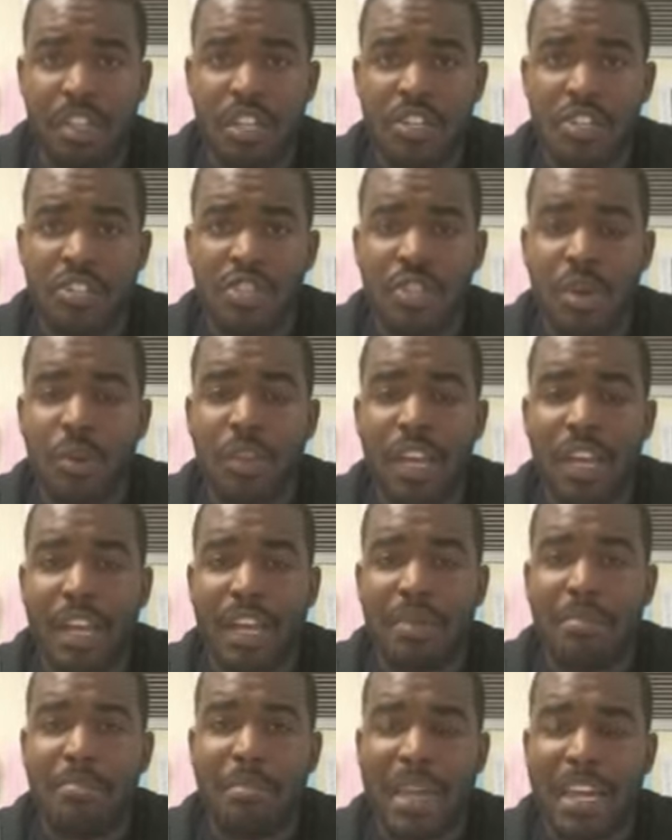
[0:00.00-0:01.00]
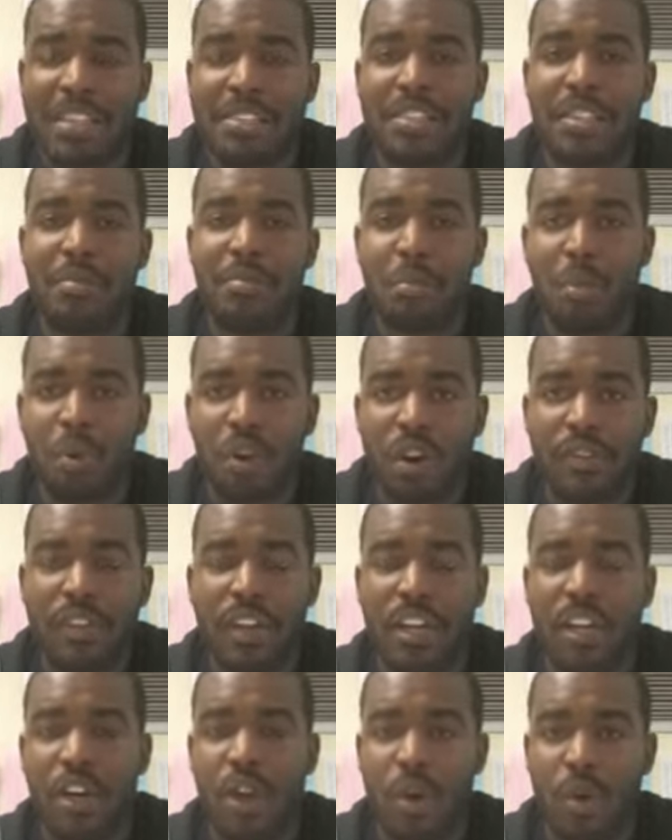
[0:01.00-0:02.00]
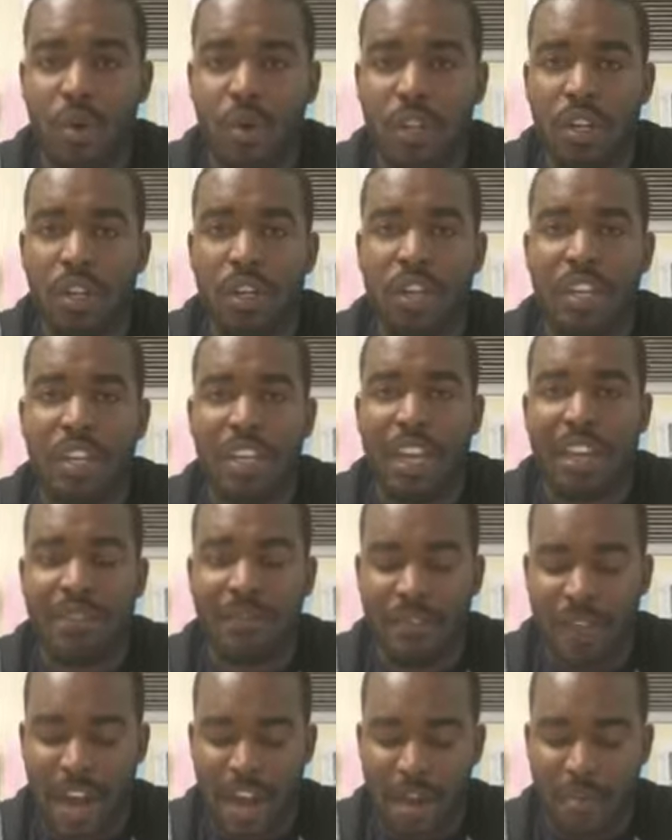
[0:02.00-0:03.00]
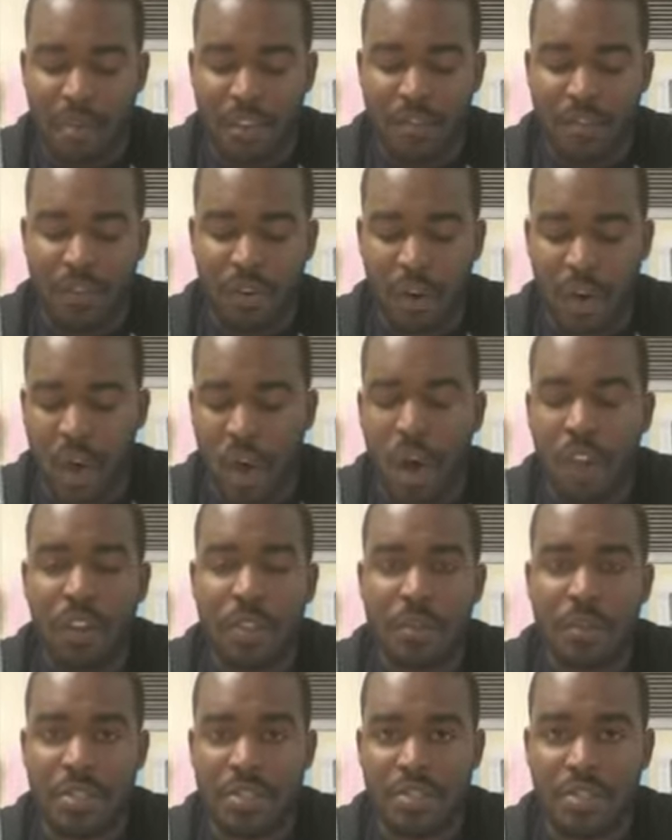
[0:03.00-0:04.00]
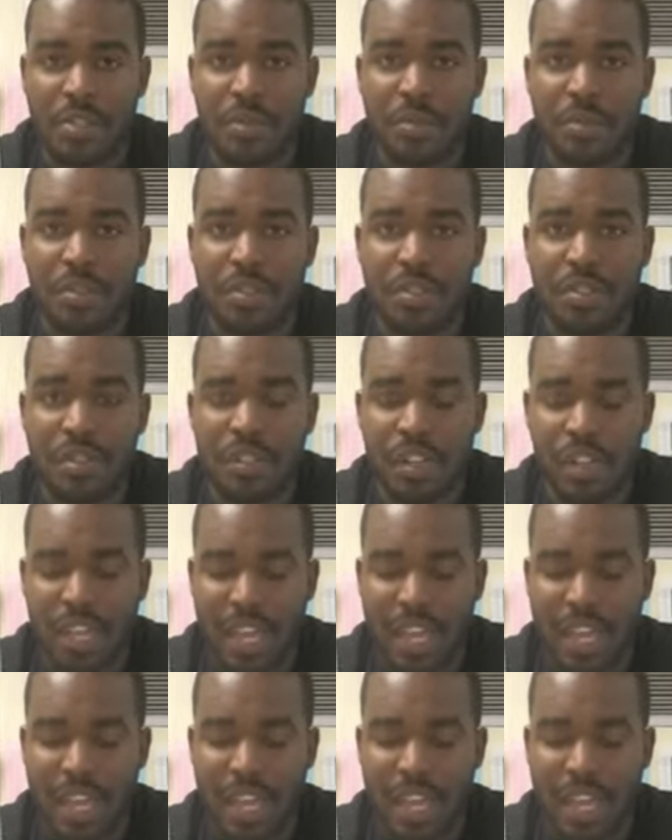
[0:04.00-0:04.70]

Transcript: so that it makes it more of a co-learning environment for all of the students,